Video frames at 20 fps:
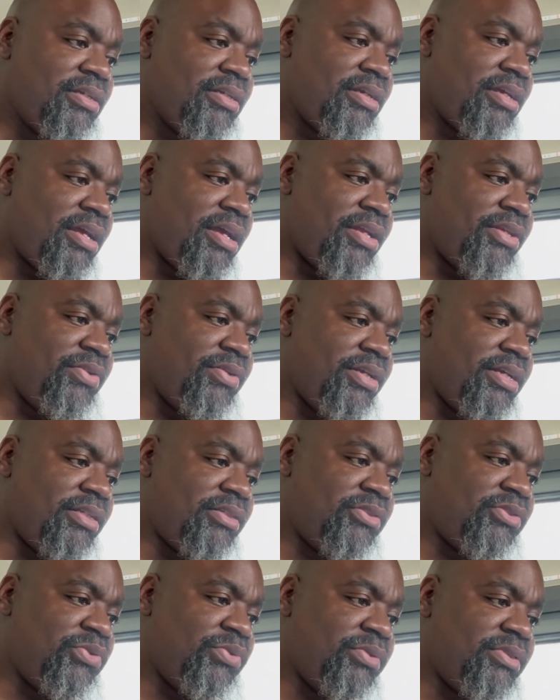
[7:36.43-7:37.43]
And you
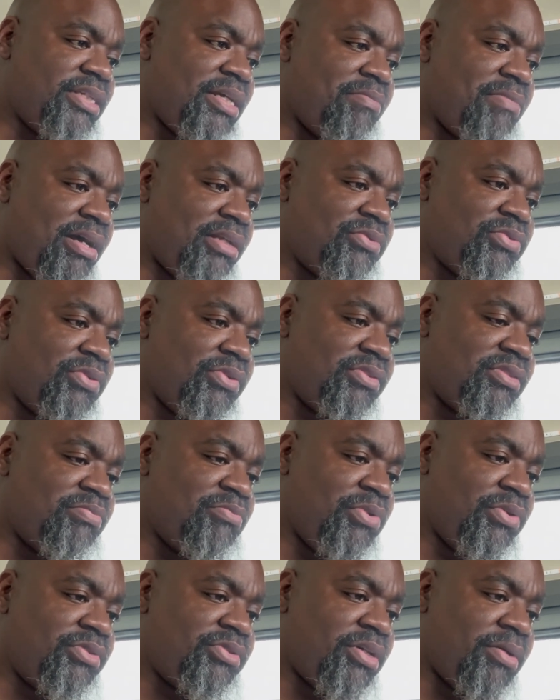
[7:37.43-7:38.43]
get 2 10 by 12
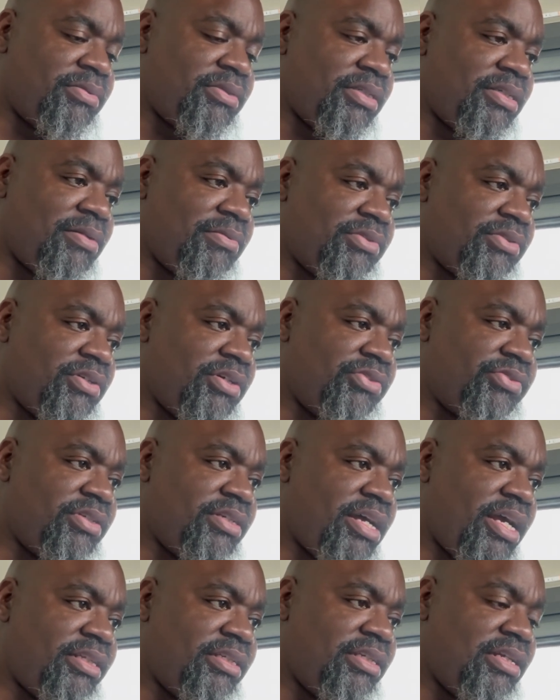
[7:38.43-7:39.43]
smoke tarps that come to
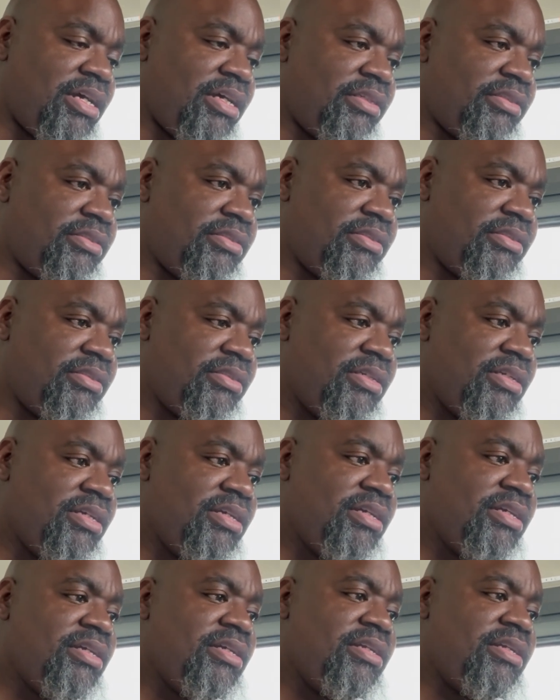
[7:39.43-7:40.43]
$190.
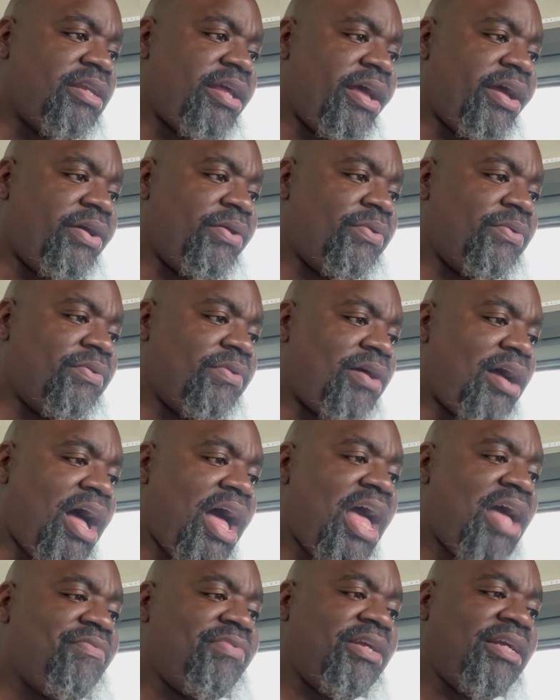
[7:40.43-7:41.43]
Now,
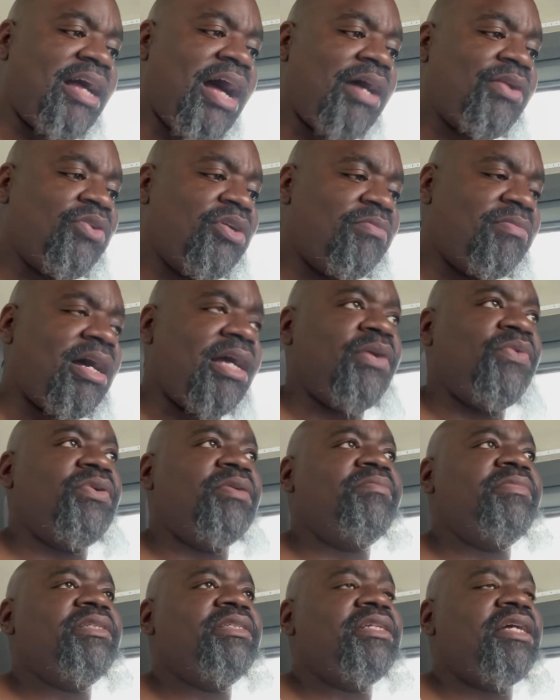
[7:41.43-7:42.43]
I haven't gotten all my
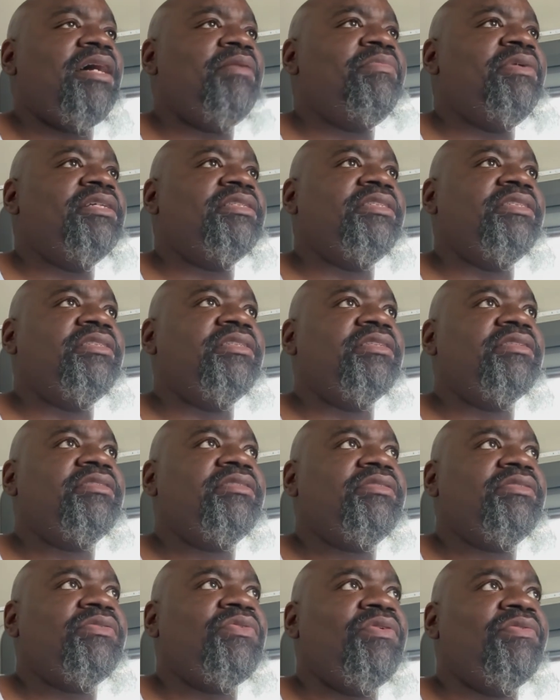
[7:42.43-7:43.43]
equipment. I basically
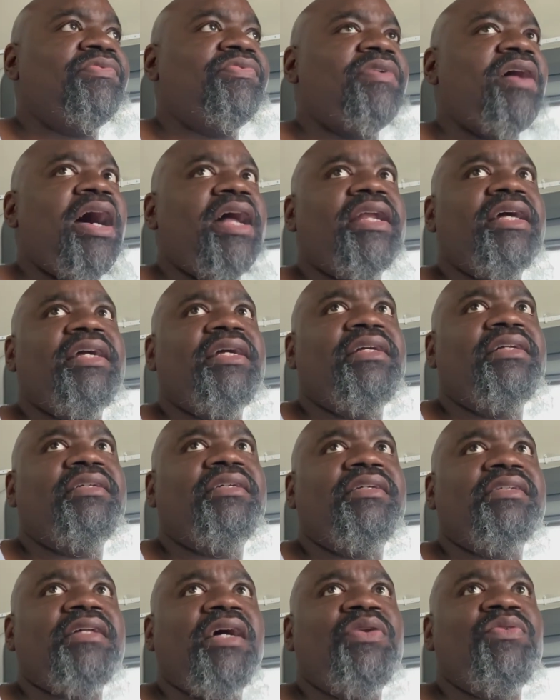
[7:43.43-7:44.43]
just, on Friday,
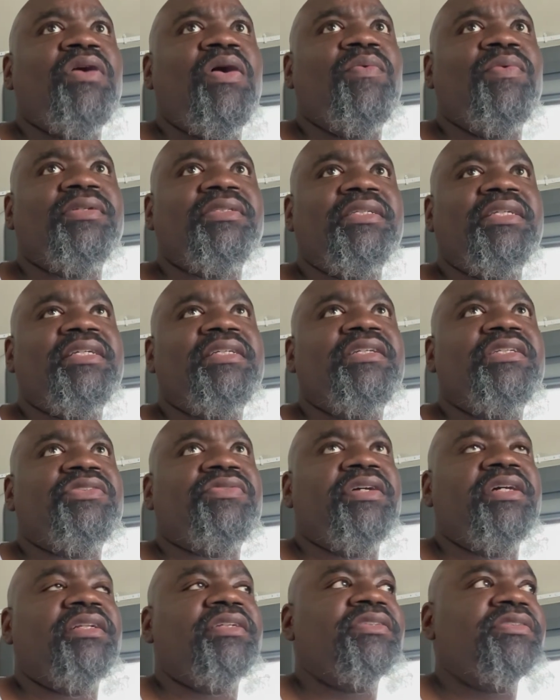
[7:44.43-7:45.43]
because I knew I wasn't getting a
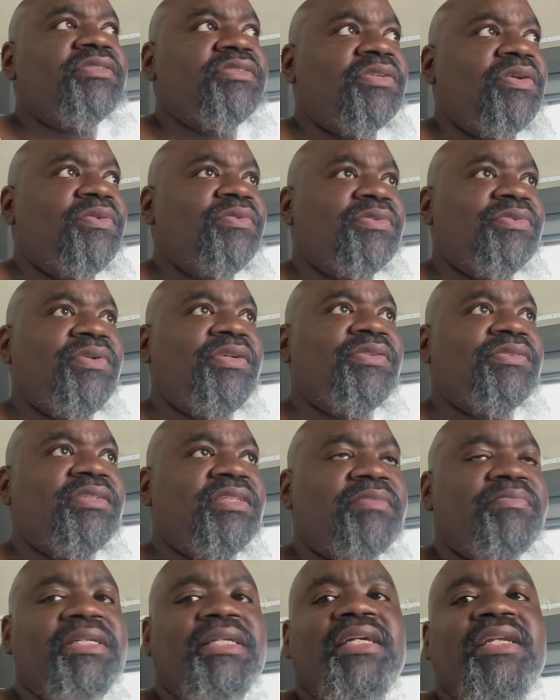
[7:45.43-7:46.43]
trailer, so it was one of those
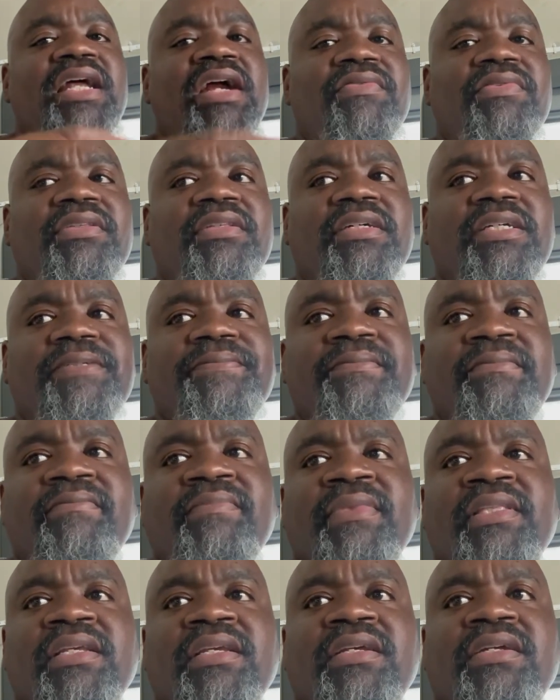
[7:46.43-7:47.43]
sense of me getting everything.
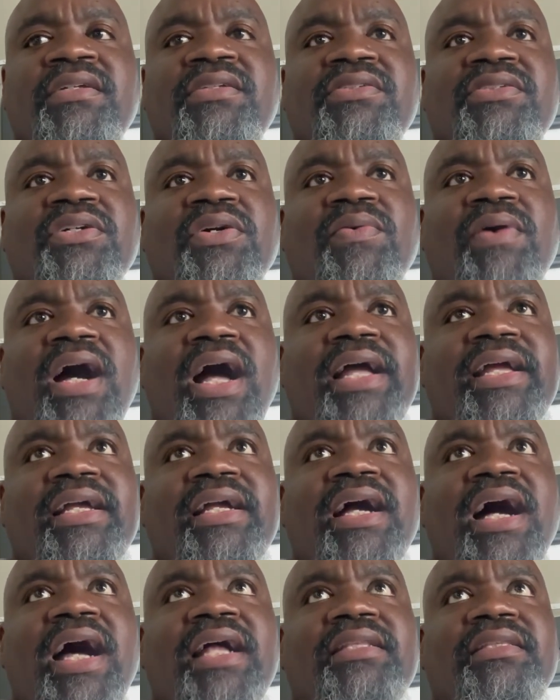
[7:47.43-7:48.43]
So I
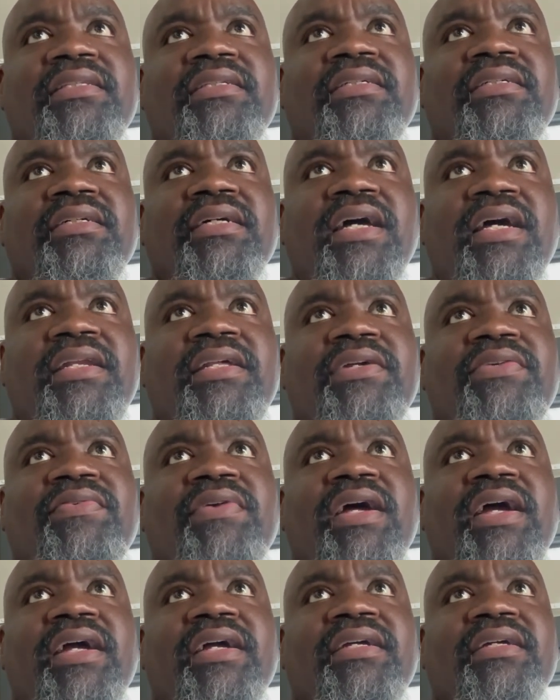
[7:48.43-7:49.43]
got the headache
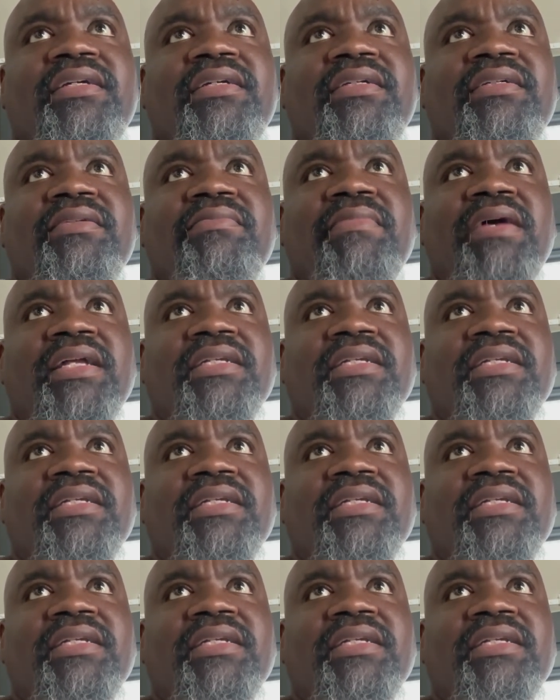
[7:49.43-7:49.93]
rack, my